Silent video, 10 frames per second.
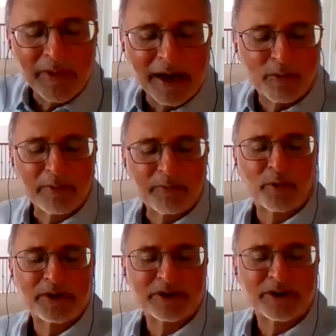right
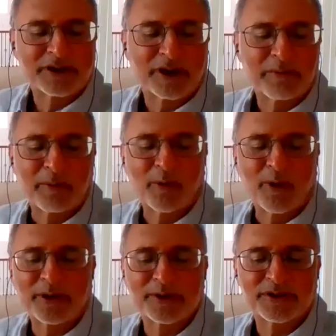before we started talking, my
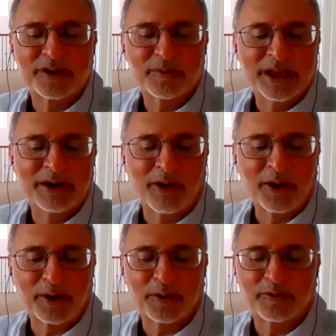brother sent me an
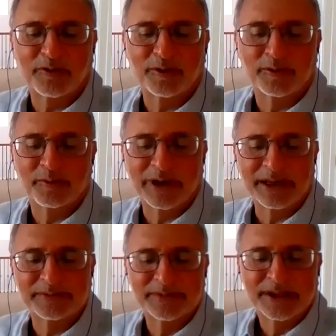article from
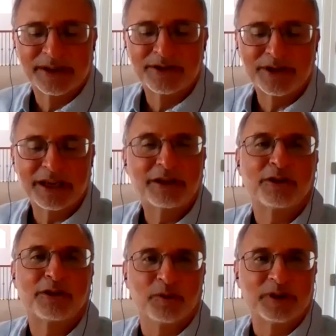
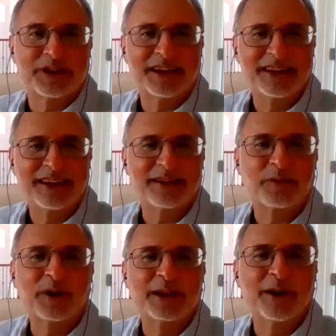GQ, which I didn't get
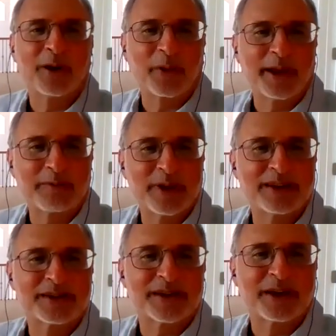to read the whole thing, but
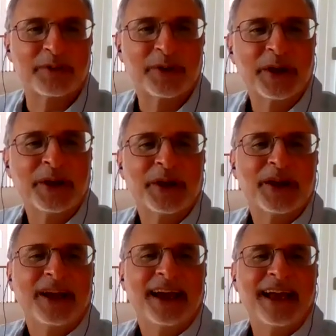it's
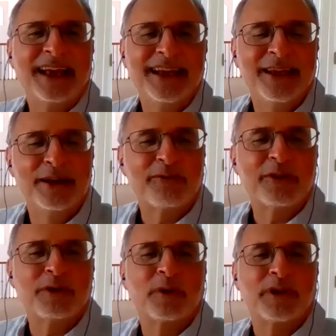an
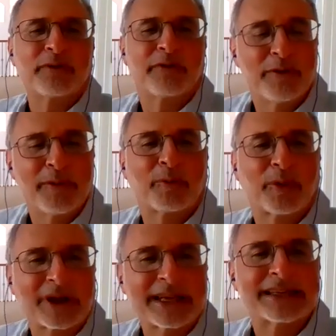interview with a female
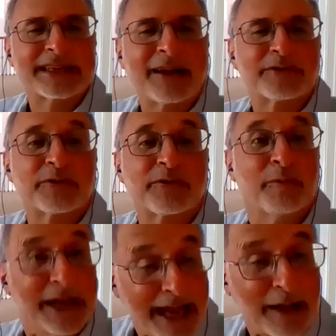police officer from
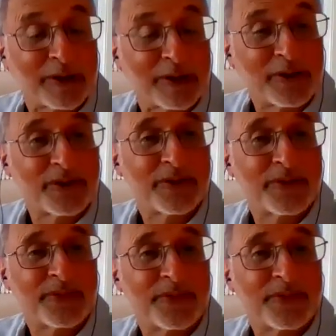Minneapolis.